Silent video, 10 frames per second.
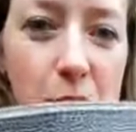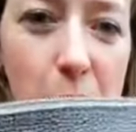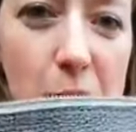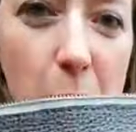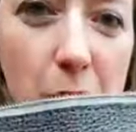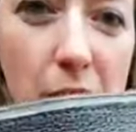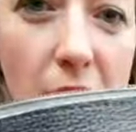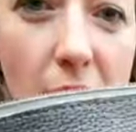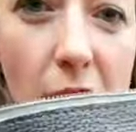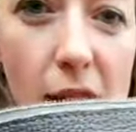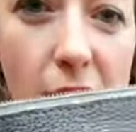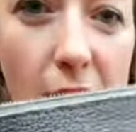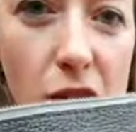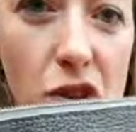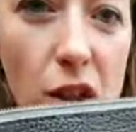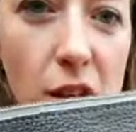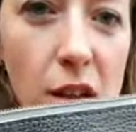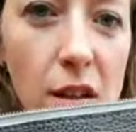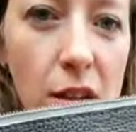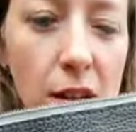this one's pretty
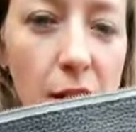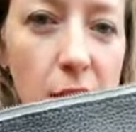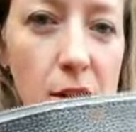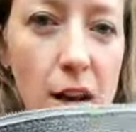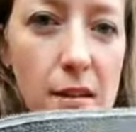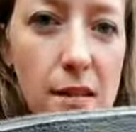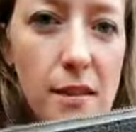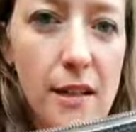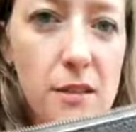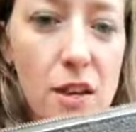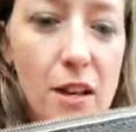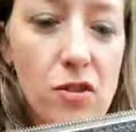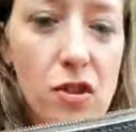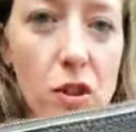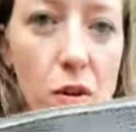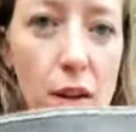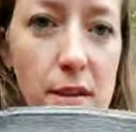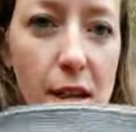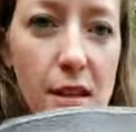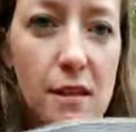textured, so it has this nice texture to it.
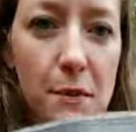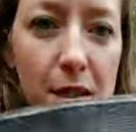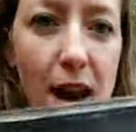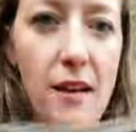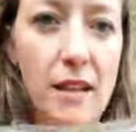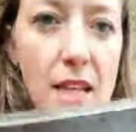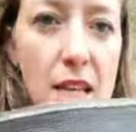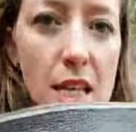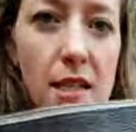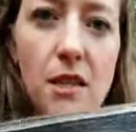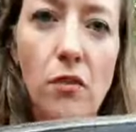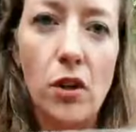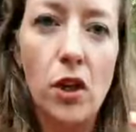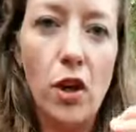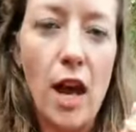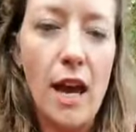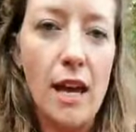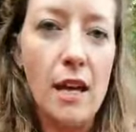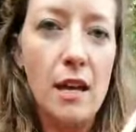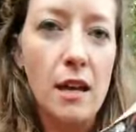It's like this metallic-y silver
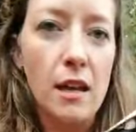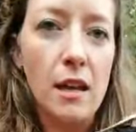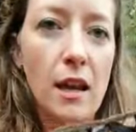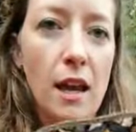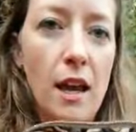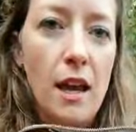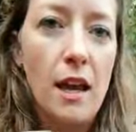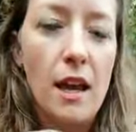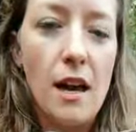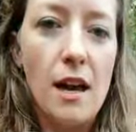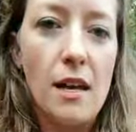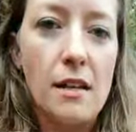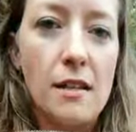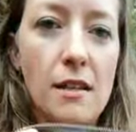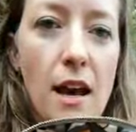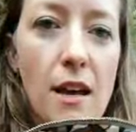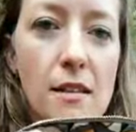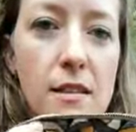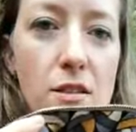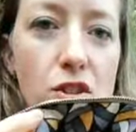gray, and
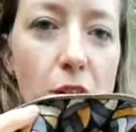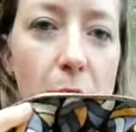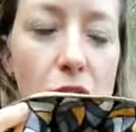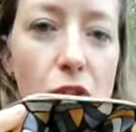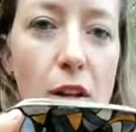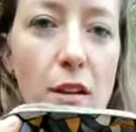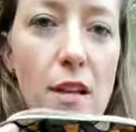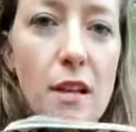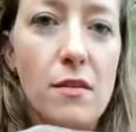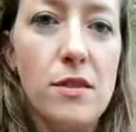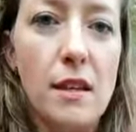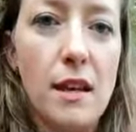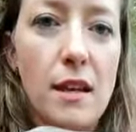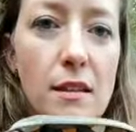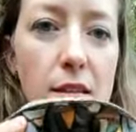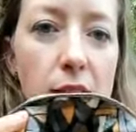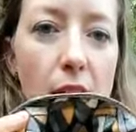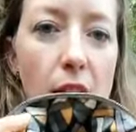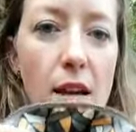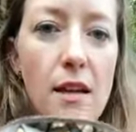has the geometric leaves on the
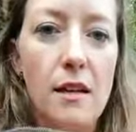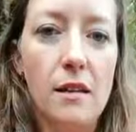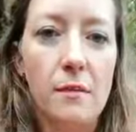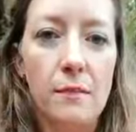inside.